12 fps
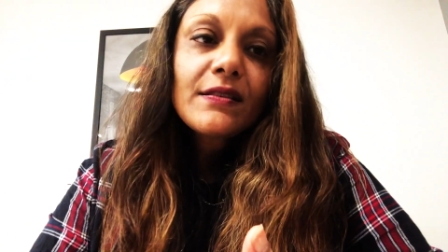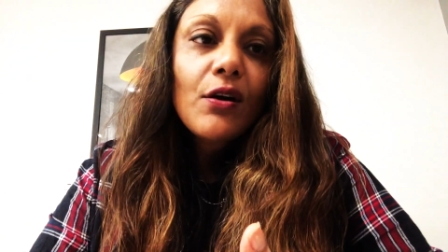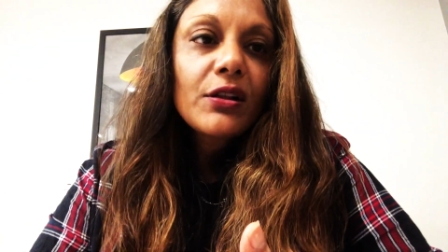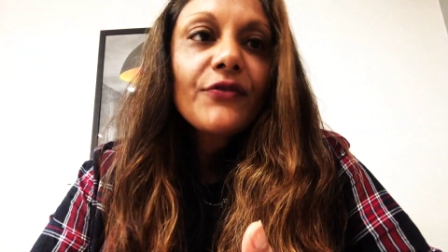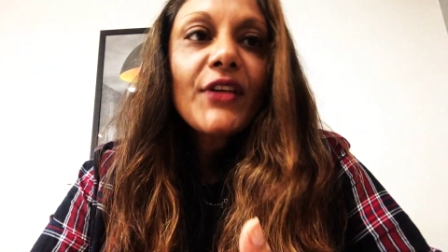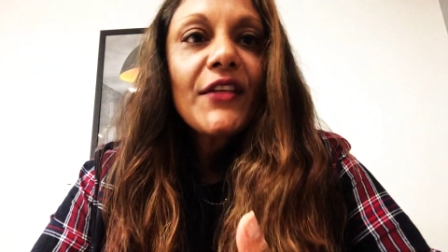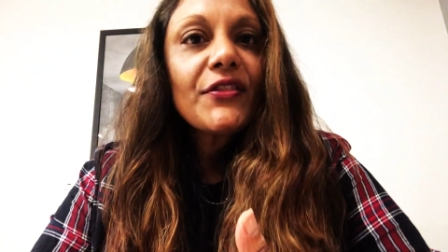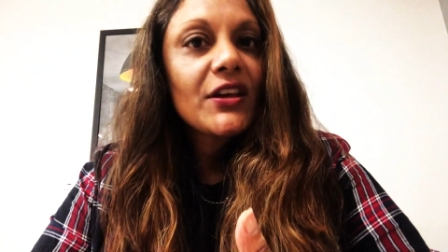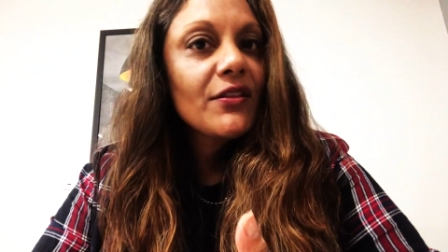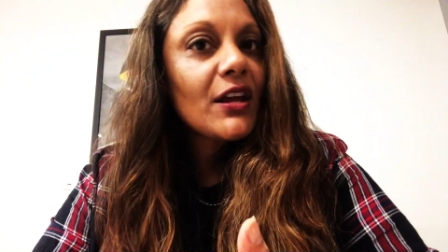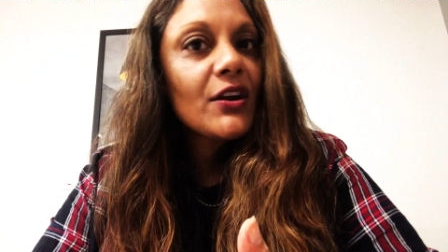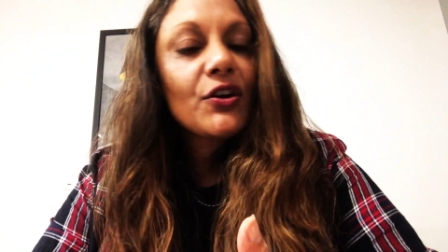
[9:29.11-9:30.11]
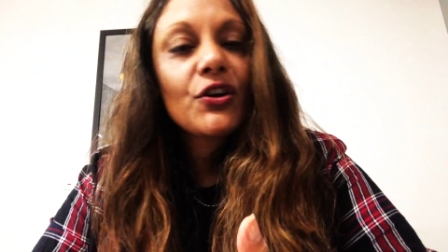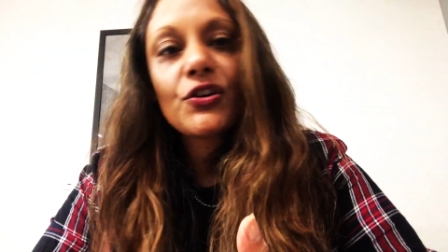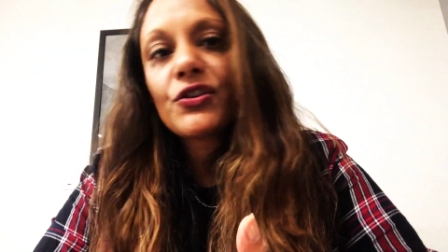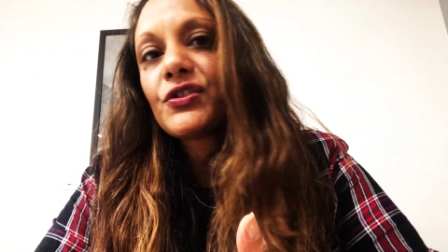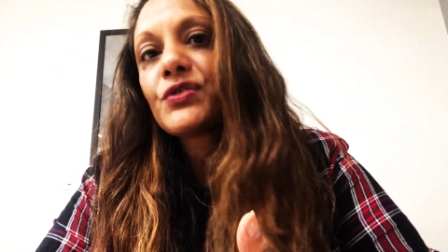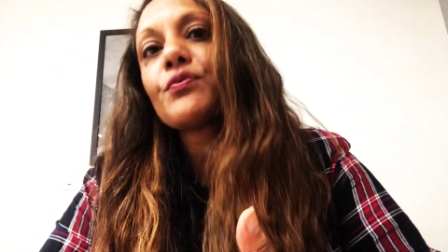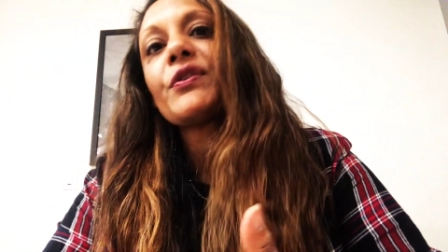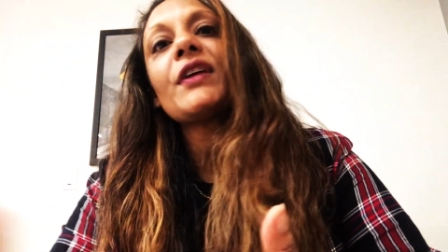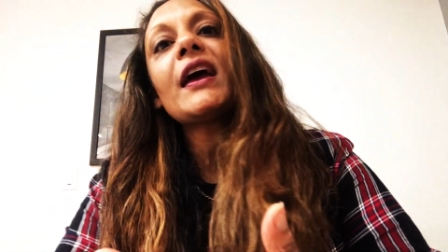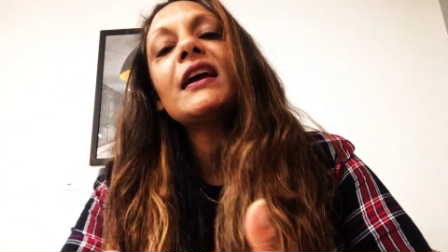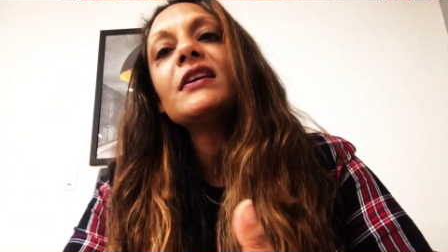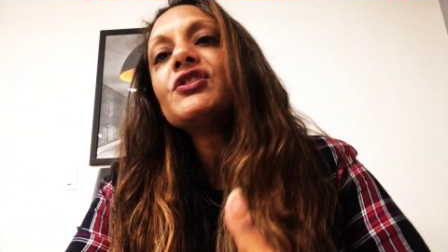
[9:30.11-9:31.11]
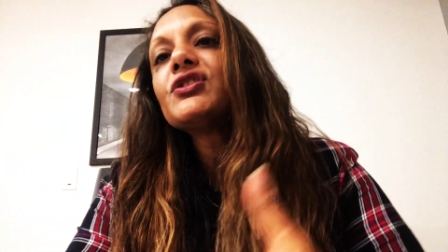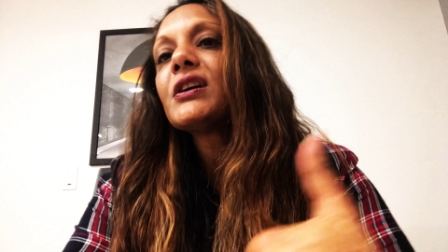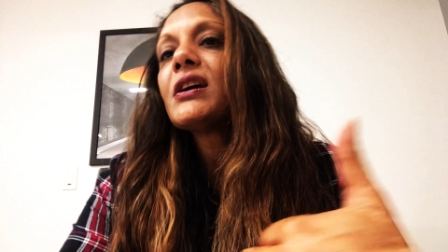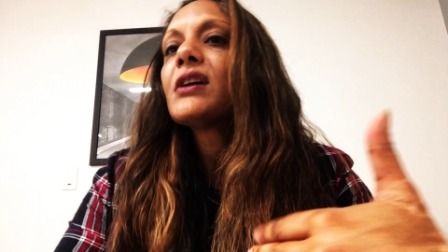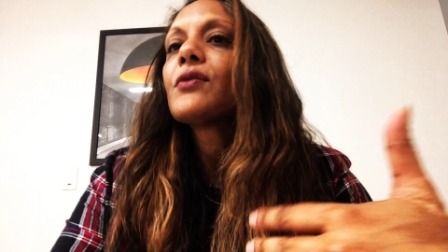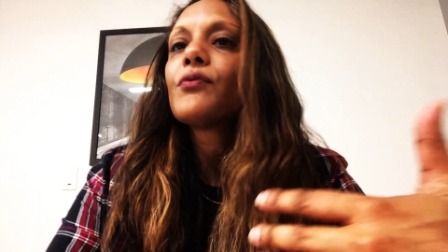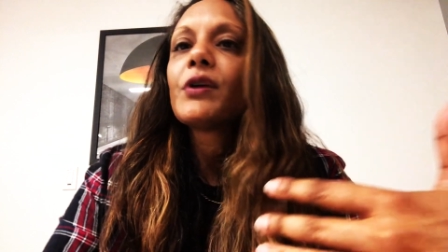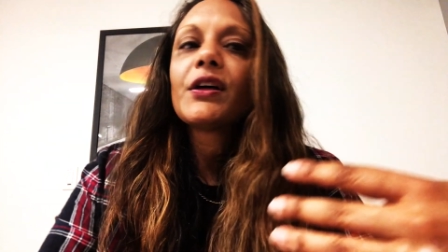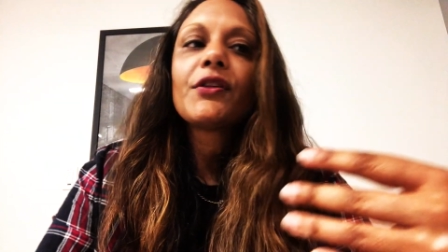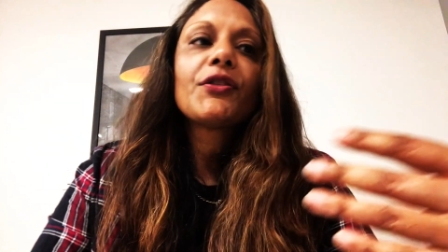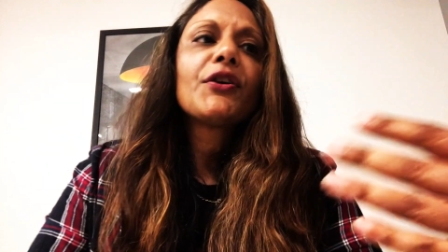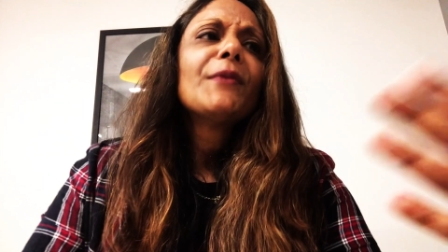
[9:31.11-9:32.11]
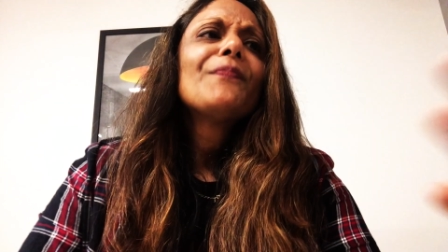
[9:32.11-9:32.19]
all of that thing that occurs with aging, with